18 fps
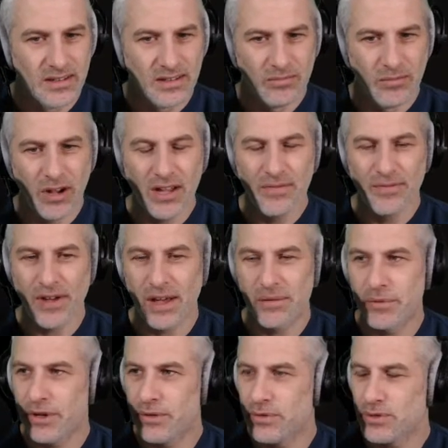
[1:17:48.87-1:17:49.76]
My
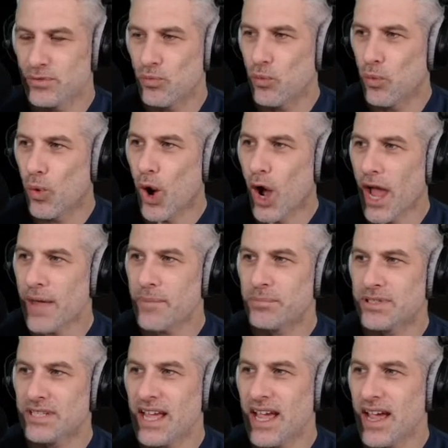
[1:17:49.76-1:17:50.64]
family was
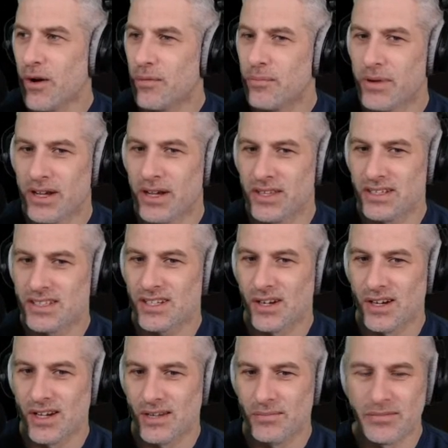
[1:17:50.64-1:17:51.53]
wiped out by the
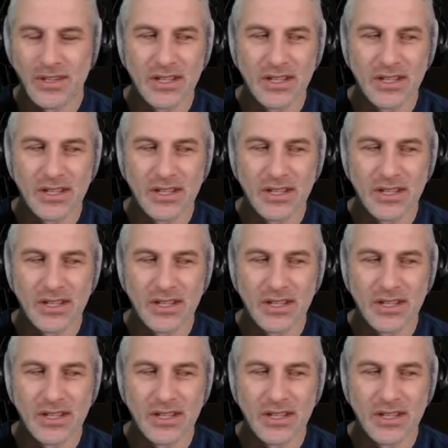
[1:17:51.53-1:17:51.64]
time